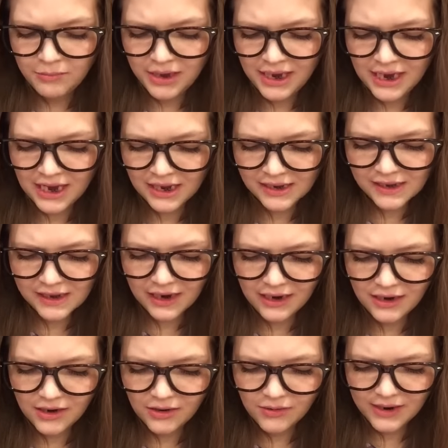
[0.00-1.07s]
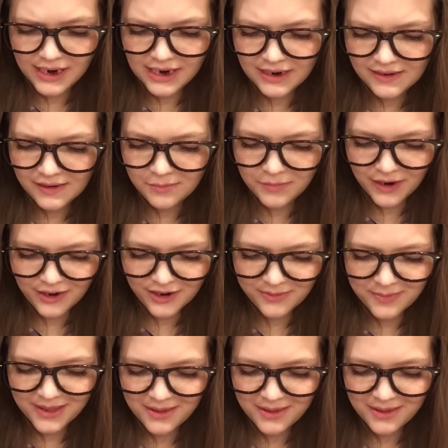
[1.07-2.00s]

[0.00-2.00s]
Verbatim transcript: P S I know it isn't much,